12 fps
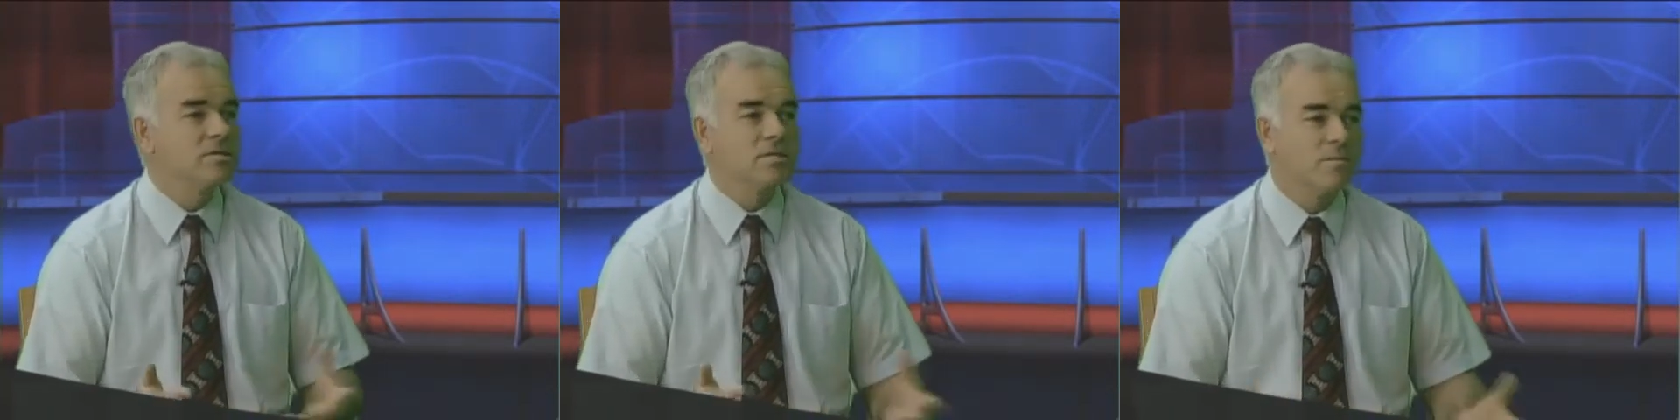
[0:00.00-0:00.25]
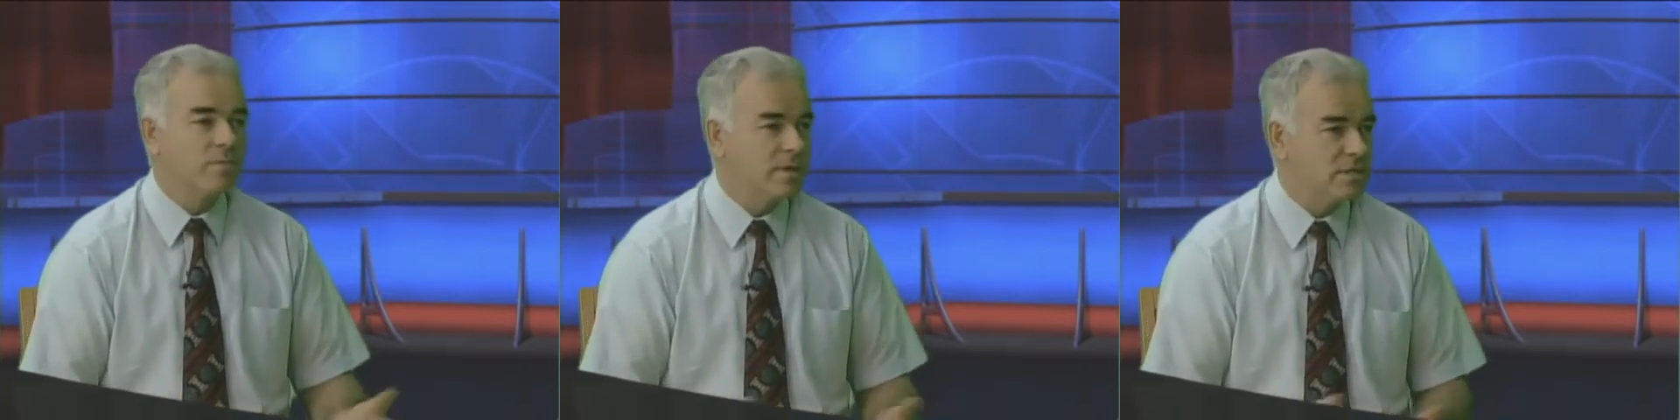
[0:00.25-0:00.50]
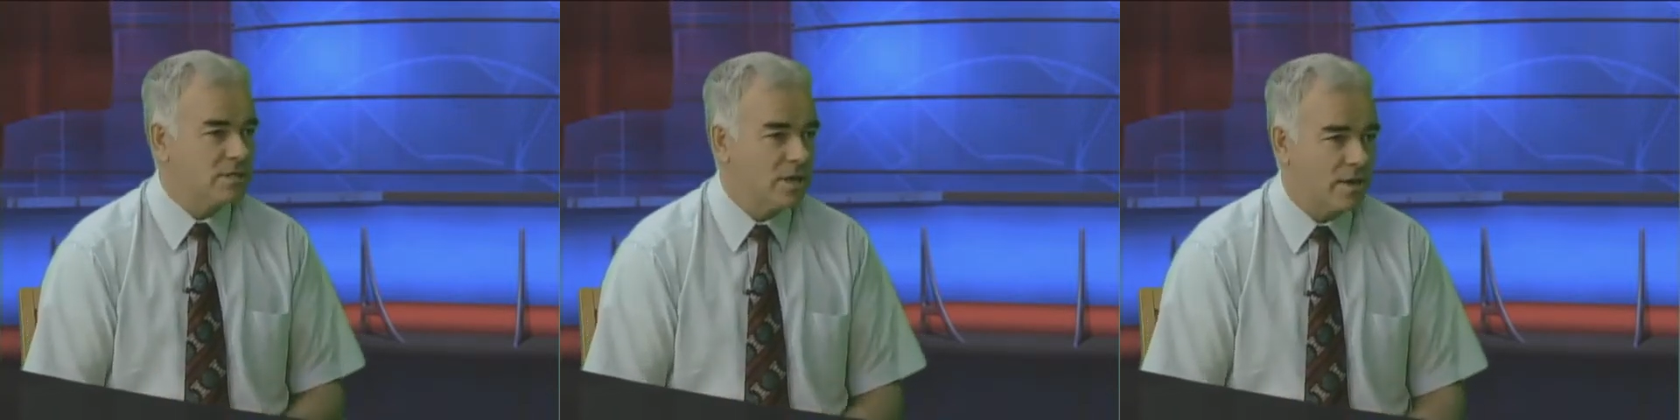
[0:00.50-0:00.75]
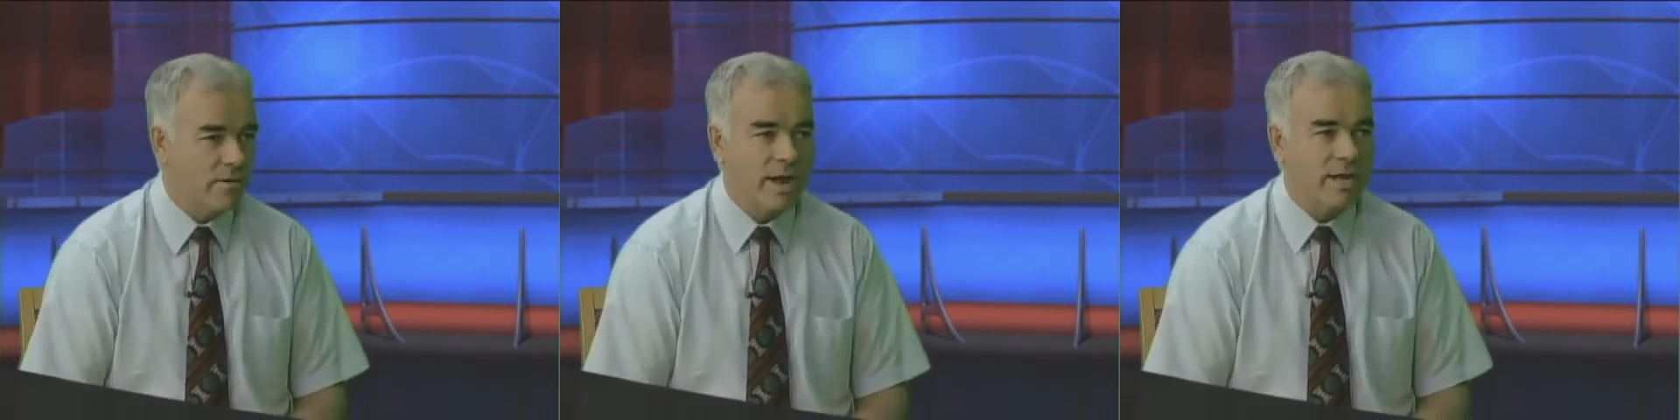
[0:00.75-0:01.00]
something's
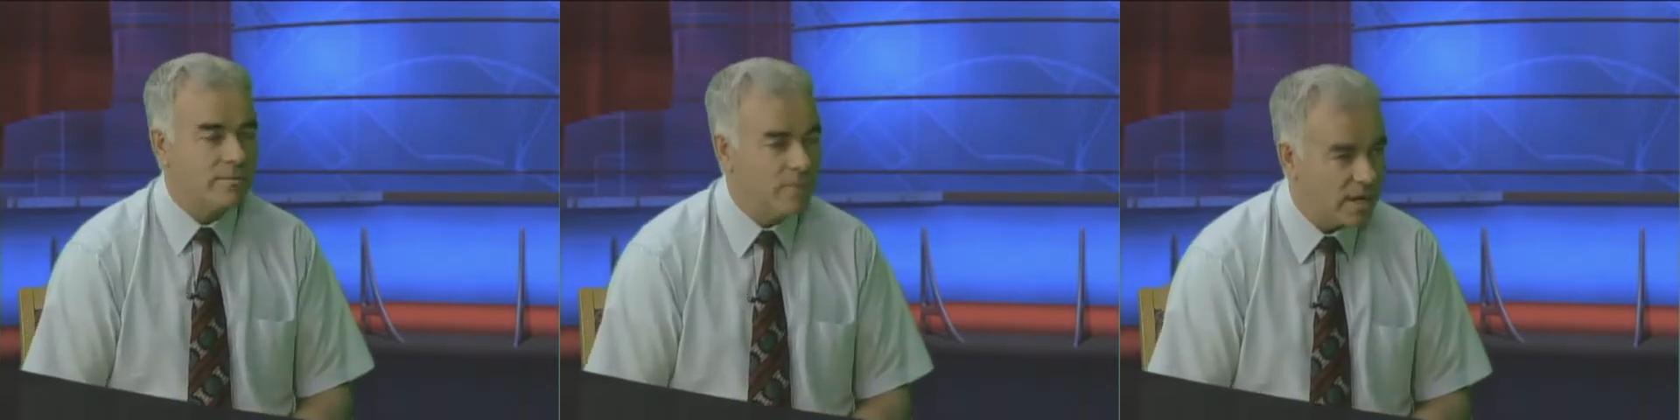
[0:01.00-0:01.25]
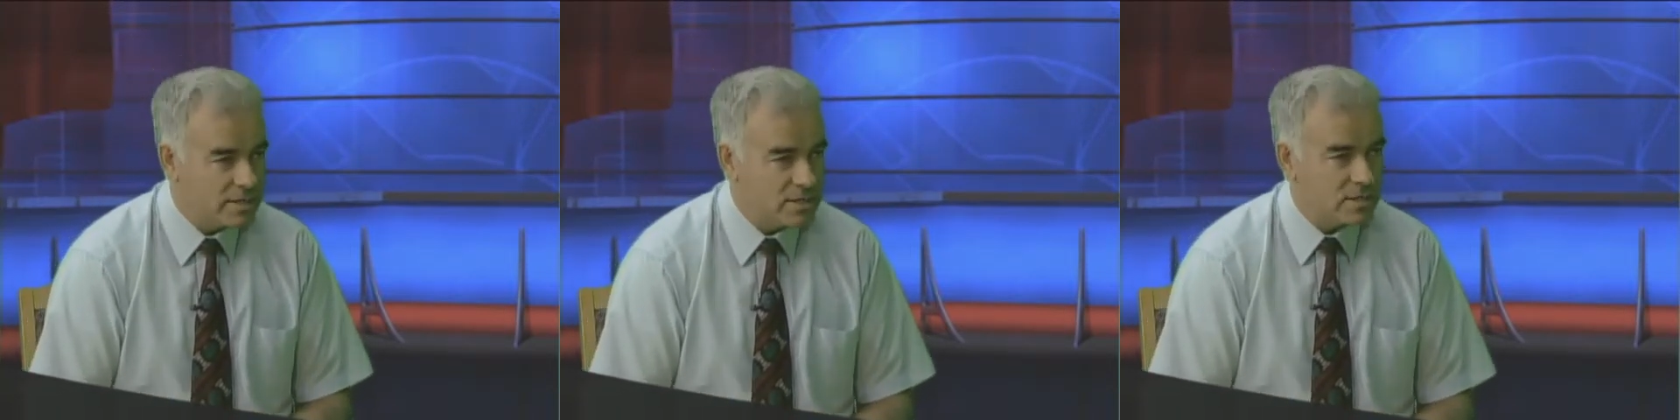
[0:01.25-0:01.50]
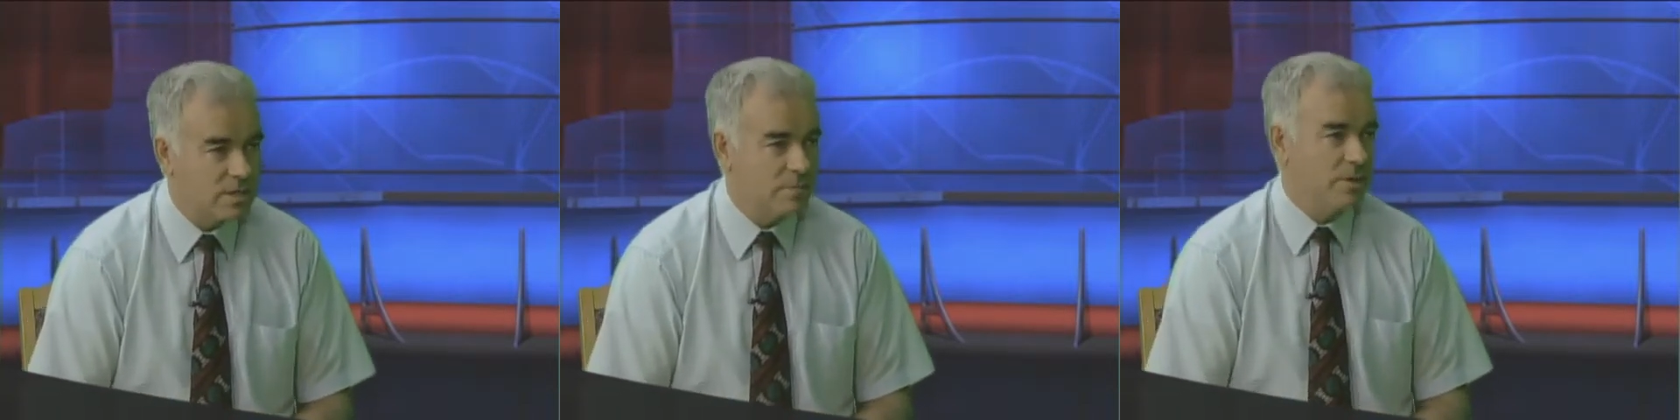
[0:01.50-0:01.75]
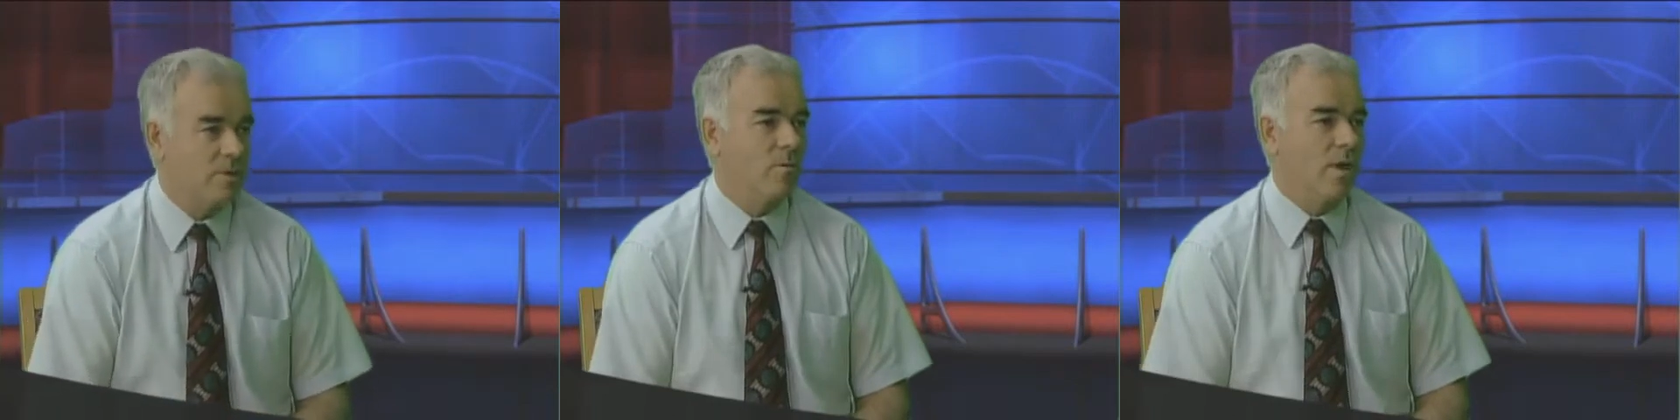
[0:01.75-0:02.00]
not right, I'm not
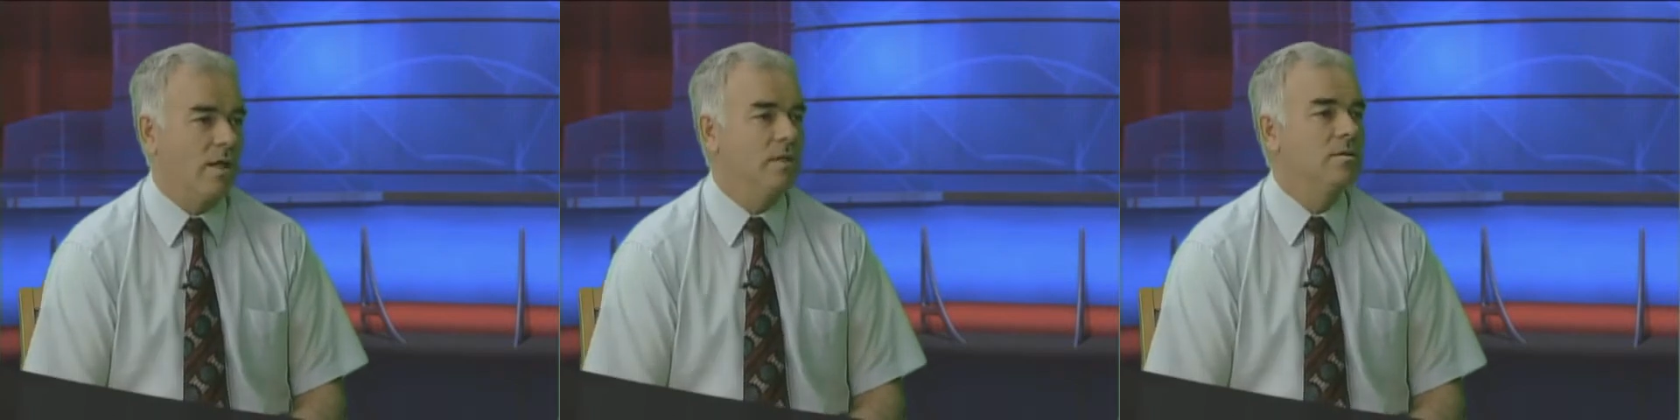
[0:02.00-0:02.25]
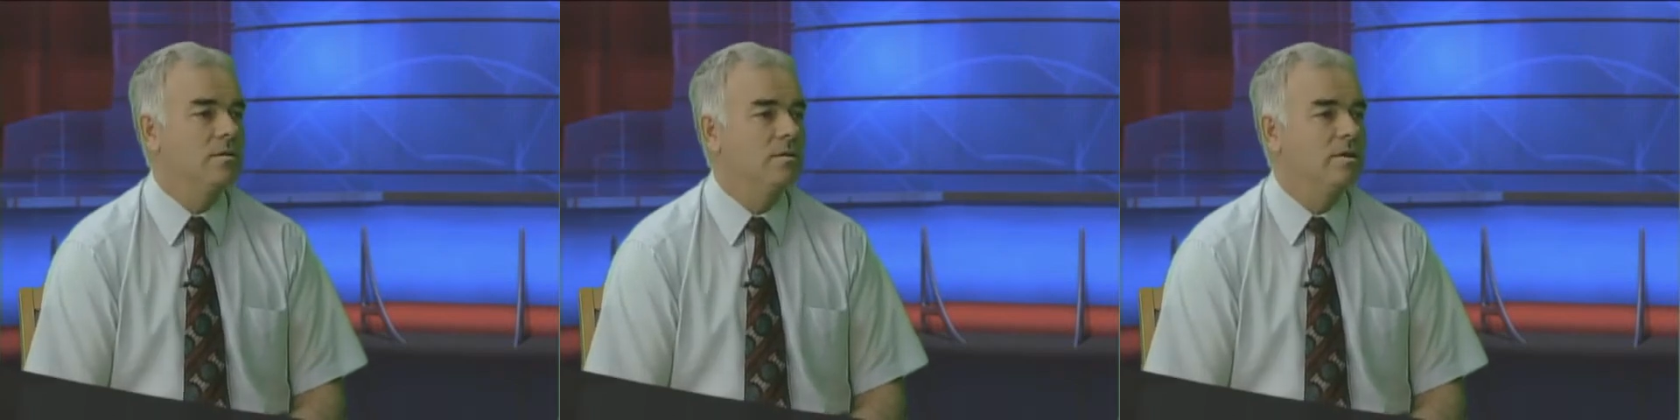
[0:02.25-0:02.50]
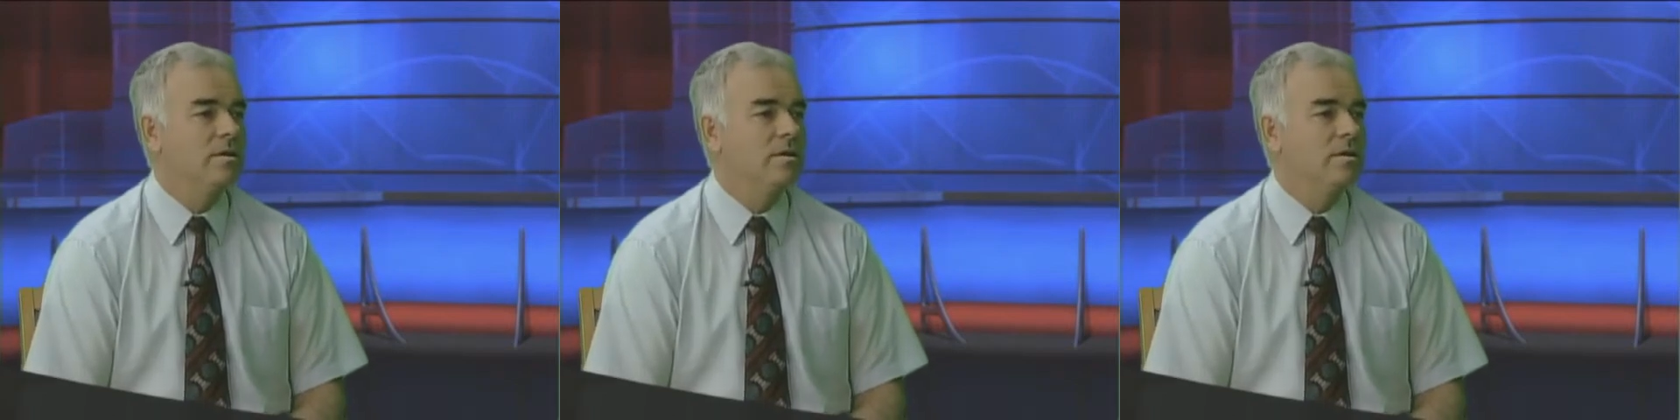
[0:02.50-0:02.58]
sleeping well.